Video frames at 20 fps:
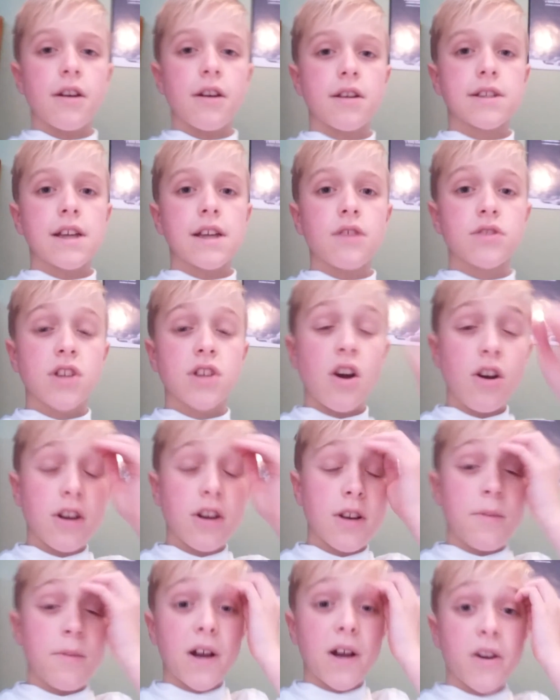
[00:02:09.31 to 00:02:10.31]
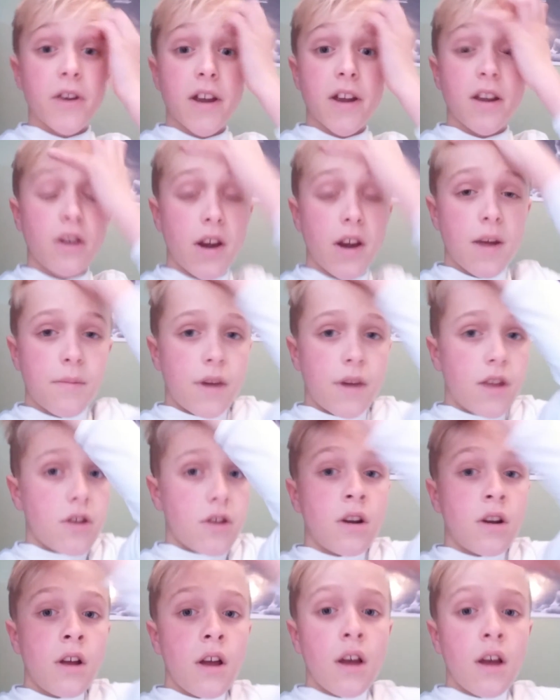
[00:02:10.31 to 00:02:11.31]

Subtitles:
Because I was talking to my great grandmother.